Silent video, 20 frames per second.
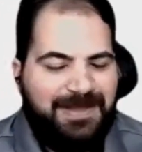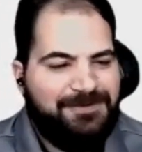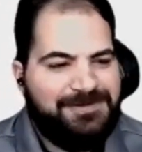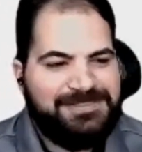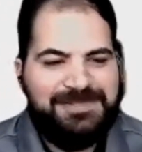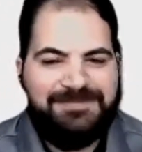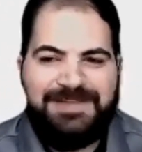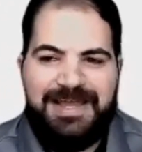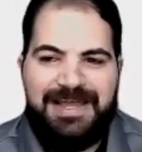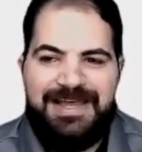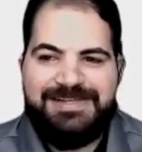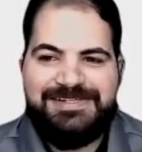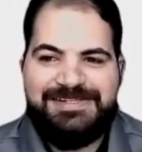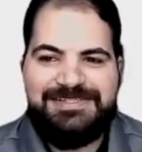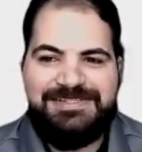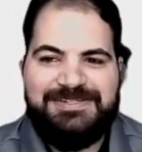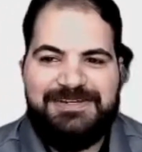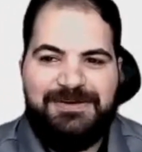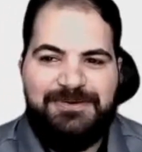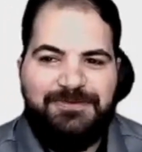I always love to
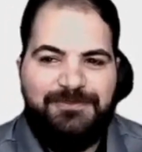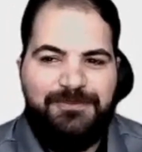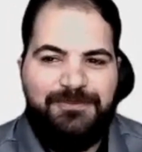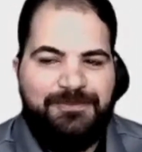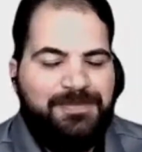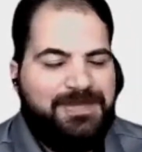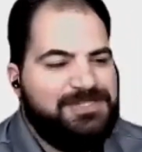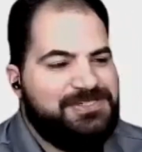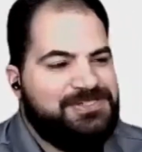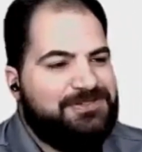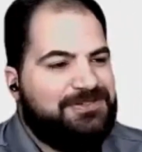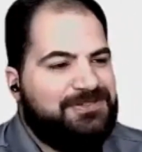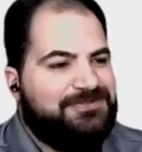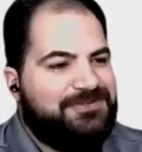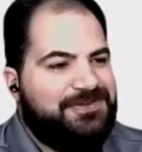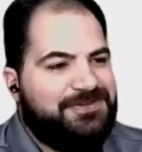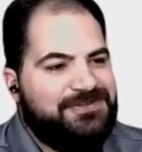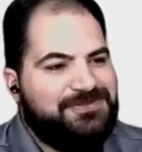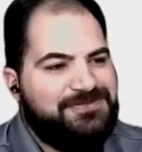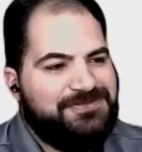ask, what made you look
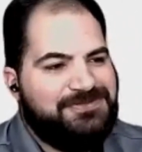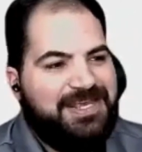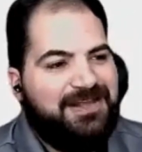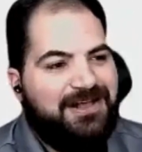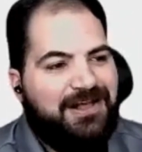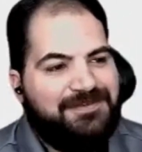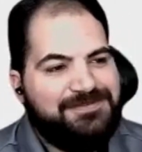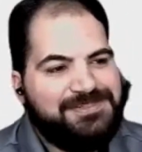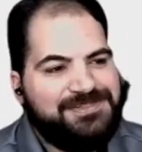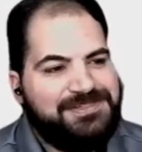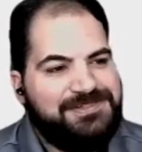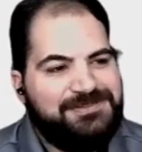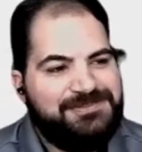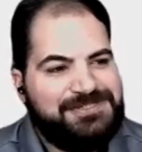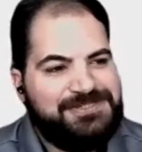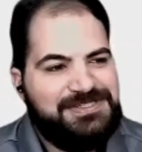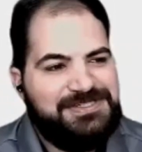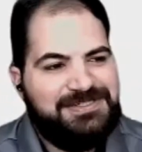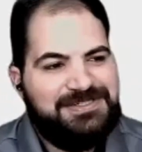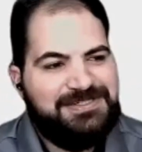for a new takeoff
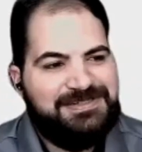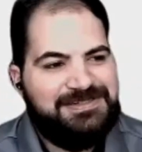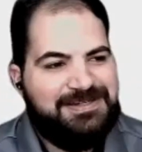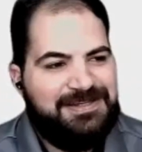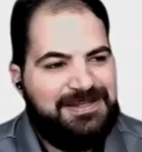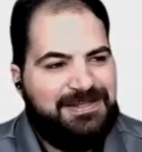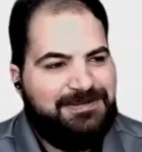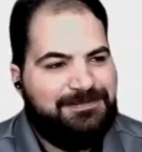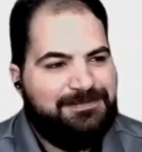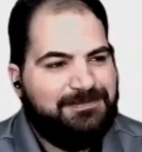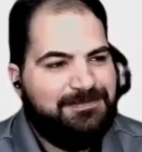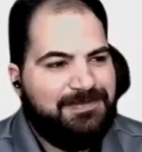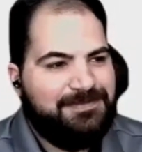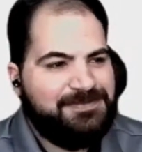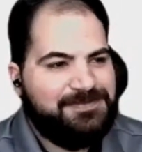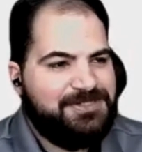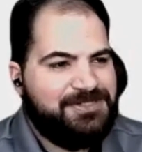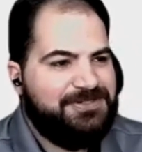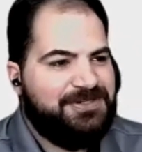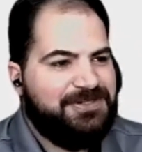solution? I'm
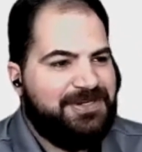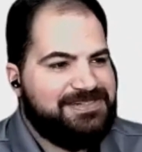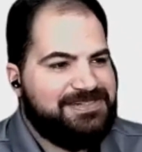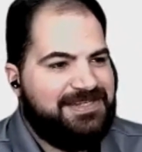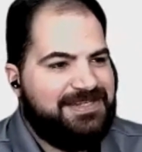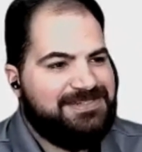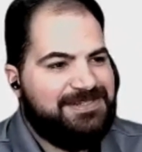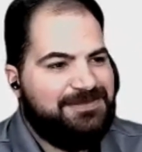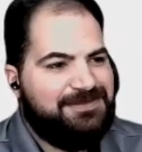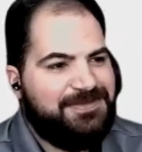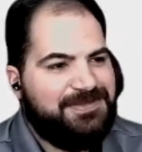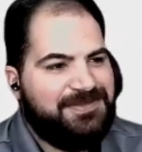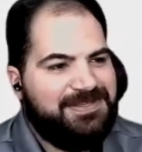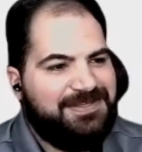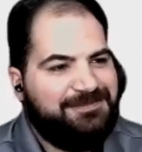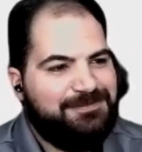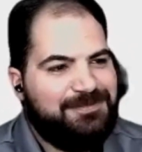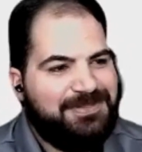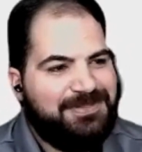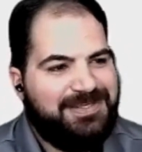sure you guys had something
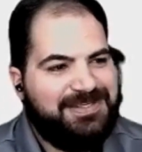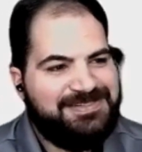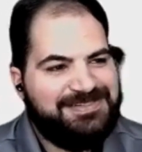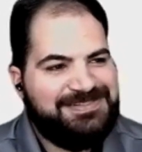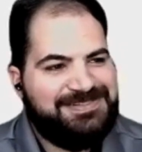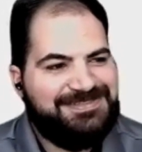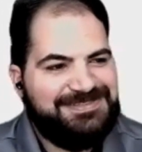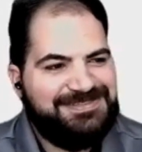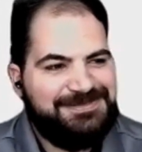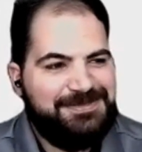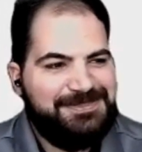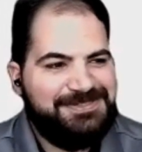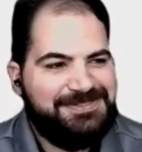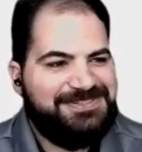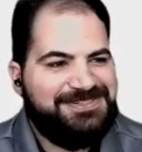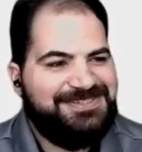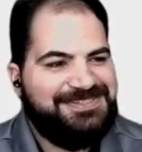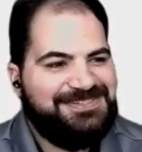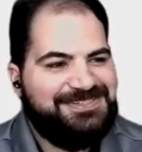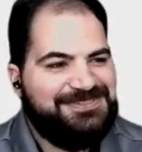in place,
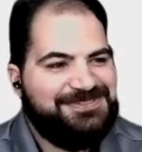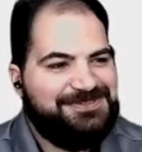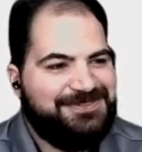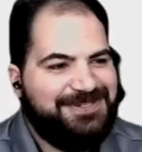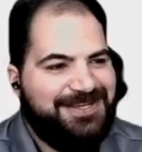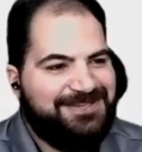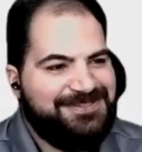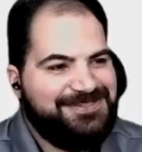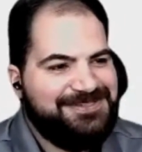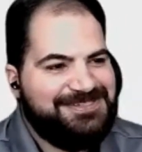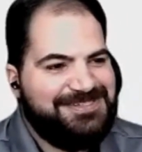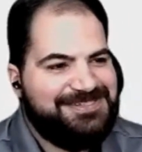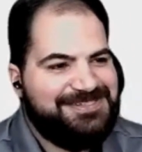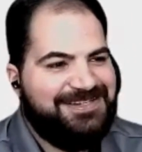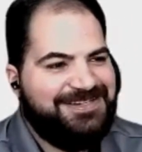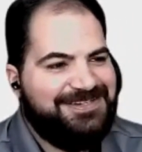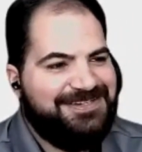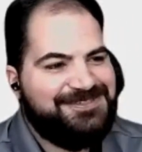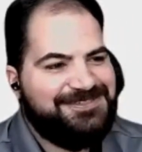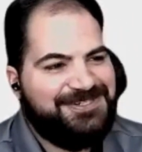especially since you joined Aldrich
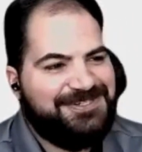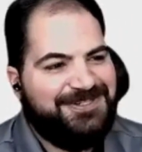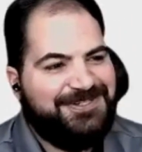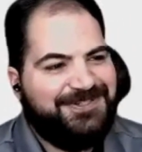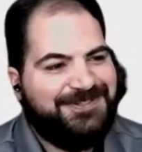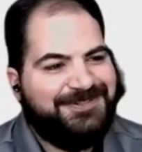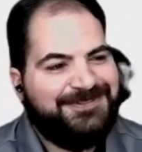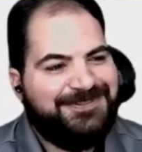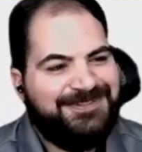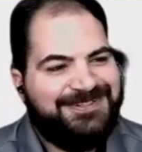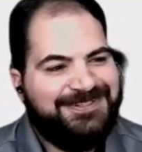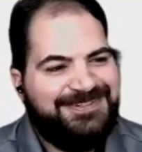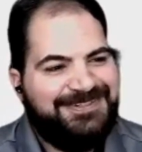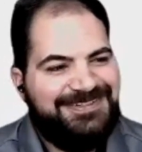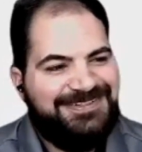10 years ago.